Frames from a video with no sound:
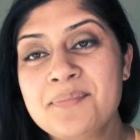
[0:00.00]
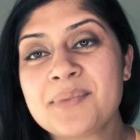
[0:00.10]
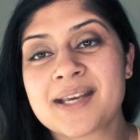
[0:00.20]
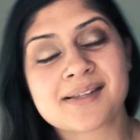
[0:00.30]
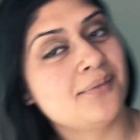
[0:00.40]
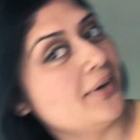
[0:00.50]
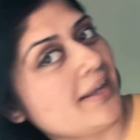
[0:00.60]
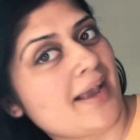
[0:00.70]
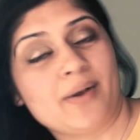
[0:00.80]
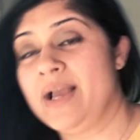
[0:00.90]
because I'm
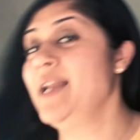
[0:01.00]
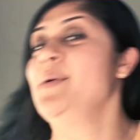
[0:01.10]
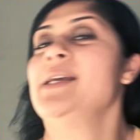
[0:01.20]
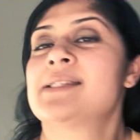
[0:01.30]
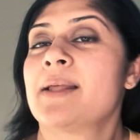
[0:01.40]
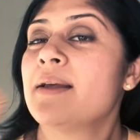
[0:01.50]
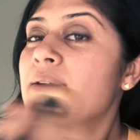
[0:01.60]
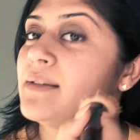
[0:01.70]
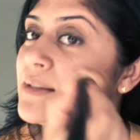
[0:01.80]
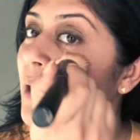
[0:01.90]
running out. Anyways,
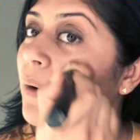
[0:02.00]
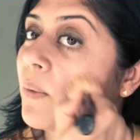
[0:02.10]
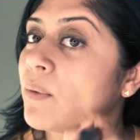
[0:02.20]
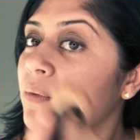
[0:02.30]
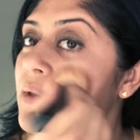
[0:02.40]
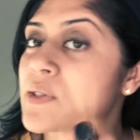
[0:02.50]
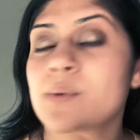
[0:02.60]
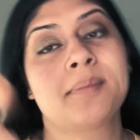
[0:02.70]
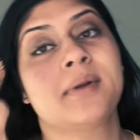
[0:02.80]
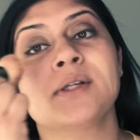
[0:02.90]
so this is
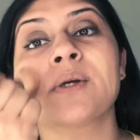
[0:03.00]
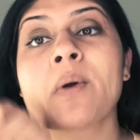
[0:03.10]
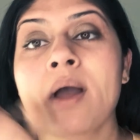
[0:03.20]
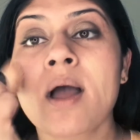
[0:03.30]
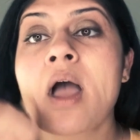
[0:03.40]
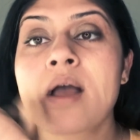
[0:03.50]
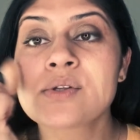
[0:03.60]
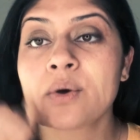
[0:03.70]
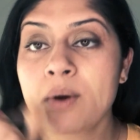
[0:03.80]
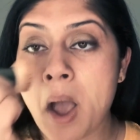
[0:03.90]
what I'm gonna do.
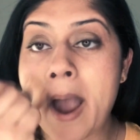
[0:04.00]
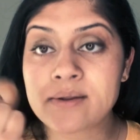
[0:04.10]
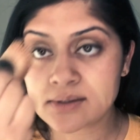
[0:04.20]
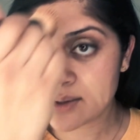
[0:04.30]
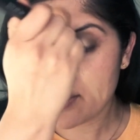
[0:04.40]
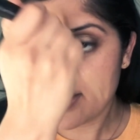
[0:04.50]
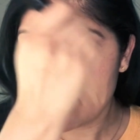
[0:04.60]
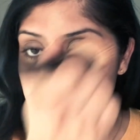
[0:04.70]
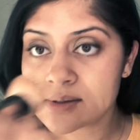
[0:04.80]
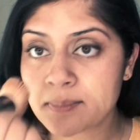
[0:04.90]
So I just go ahead
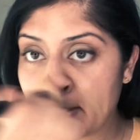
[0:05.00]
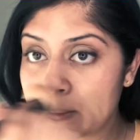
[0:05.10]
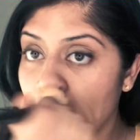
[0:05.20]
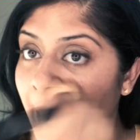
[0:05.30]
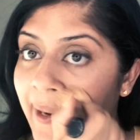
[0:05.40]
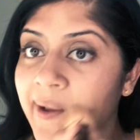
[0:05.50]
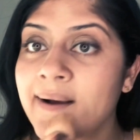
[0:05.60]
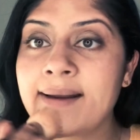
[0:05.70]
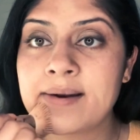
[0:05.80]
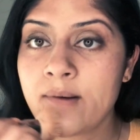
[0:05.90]
and just make sure that I
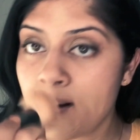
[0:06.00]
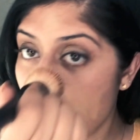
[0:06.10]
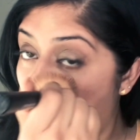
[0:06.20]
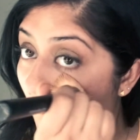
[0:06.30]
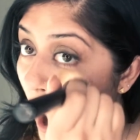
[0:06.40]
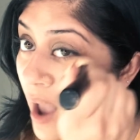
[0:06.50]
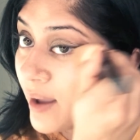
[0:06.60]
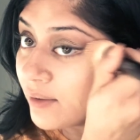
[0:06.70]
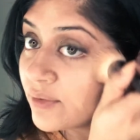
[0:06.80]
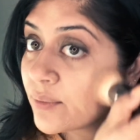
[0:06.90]
got it all
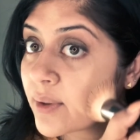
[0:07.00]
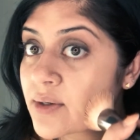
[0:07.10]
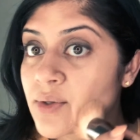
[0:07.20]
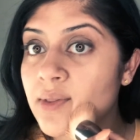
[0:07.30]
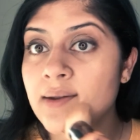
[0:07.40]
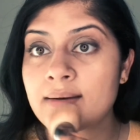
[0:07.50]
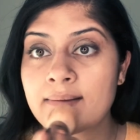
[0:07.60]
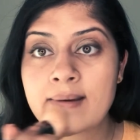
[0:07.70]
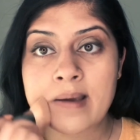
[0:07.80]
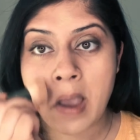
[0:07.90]
everywhere, so then
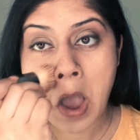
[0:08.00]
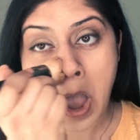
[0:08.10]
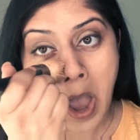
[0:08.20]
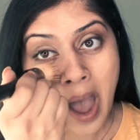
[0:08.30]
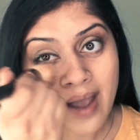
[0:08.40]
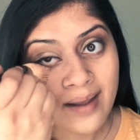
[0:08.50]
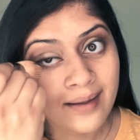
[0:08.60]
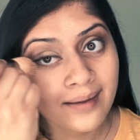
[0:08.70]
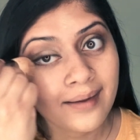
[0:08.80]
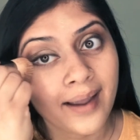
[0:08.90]

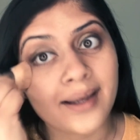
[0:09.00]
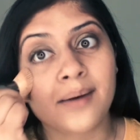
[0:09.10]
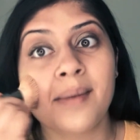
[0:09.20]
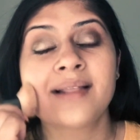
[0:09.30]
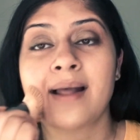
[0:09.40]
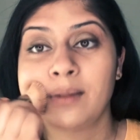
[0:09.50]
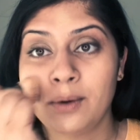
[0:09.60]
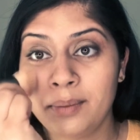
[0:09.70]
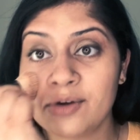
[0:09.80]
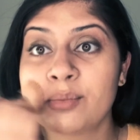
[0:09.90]
I can make that
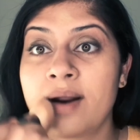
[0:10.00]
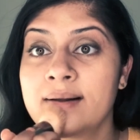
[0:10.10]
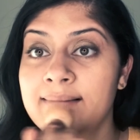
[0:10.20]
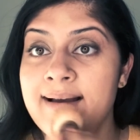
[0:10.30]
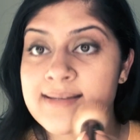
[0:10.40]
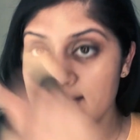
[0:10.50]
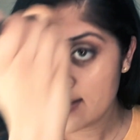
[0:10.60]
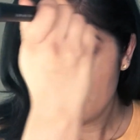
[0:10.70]
little bit of product last.